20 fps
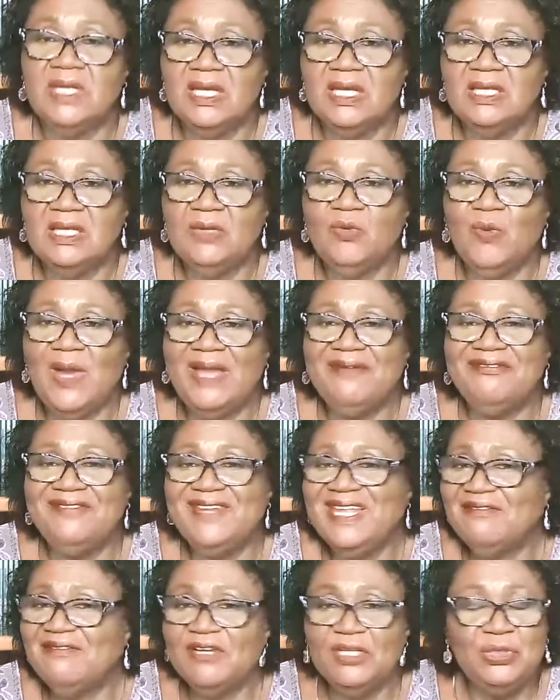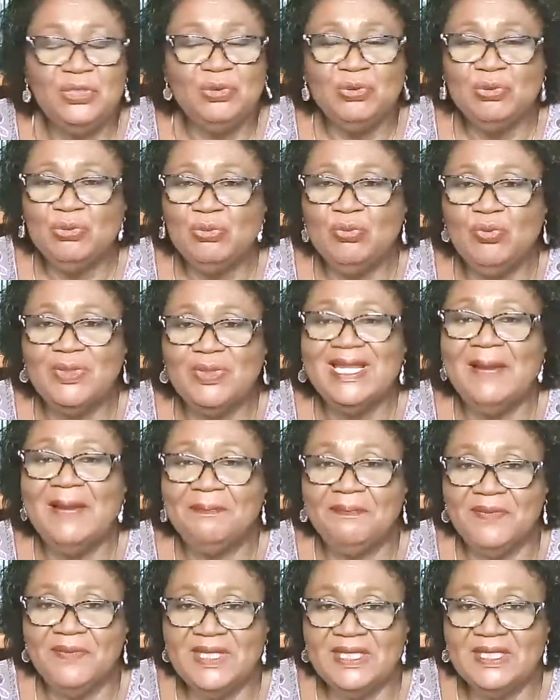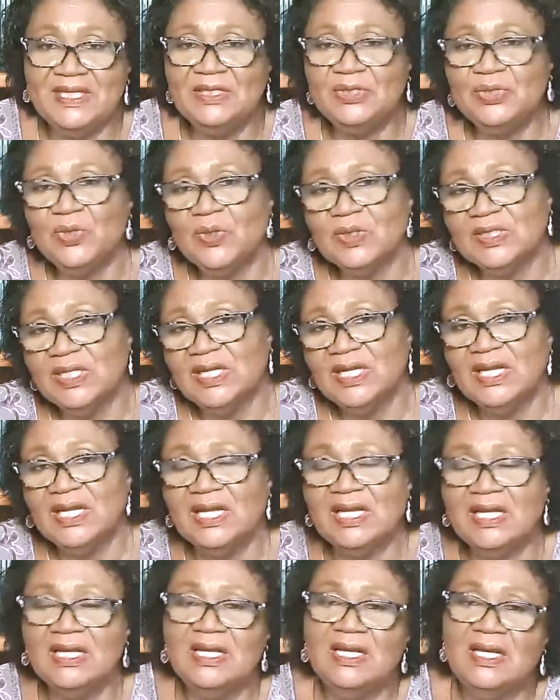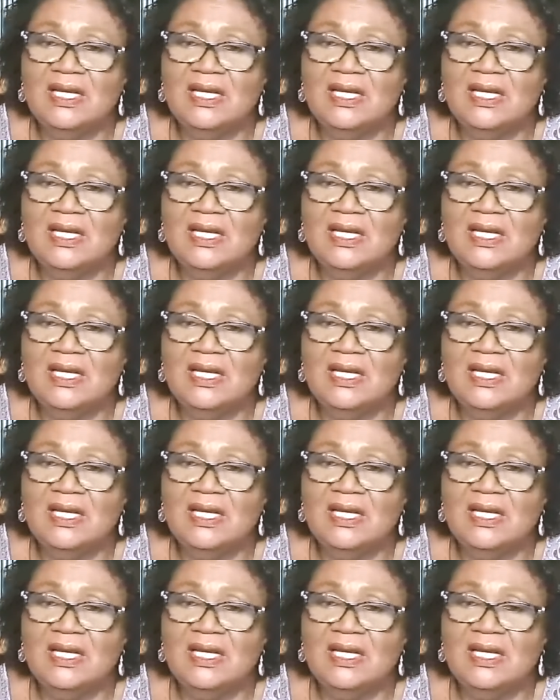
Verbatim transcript: The wife never knew what happened. Did he talk to her?